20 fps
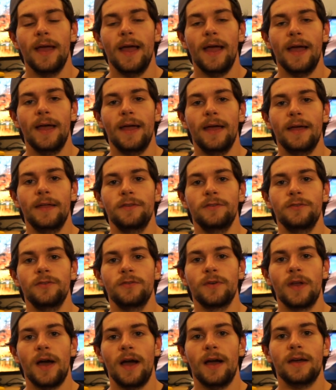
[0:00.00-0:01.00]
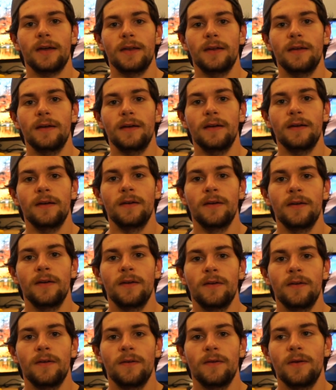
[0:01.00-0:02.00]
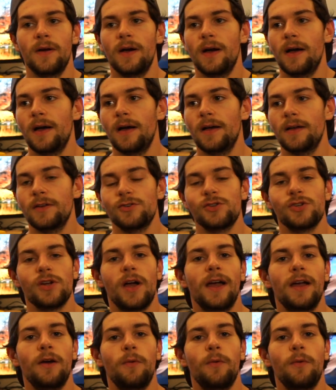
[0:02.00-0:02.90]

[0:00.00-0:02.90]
and you're not going to shy